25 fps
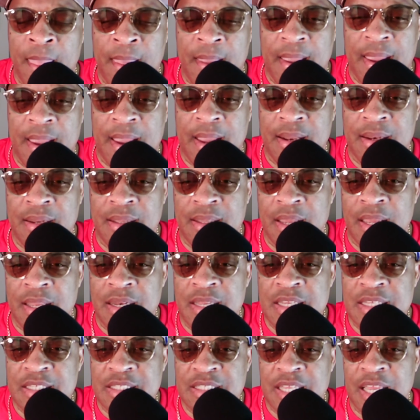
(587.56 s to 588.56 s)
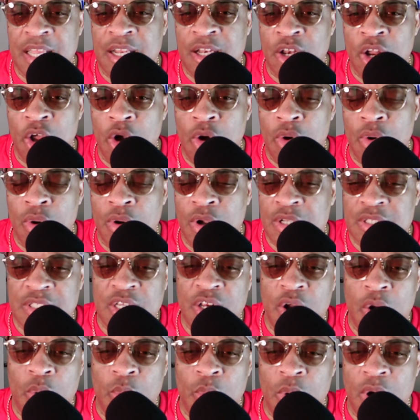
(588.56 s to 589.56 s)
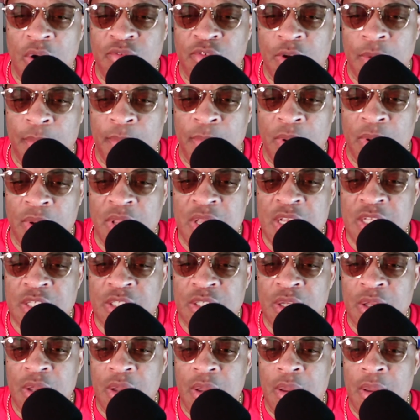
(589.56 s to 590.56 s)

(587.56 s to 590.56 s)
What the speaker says: And he said no, because he don't work for the police.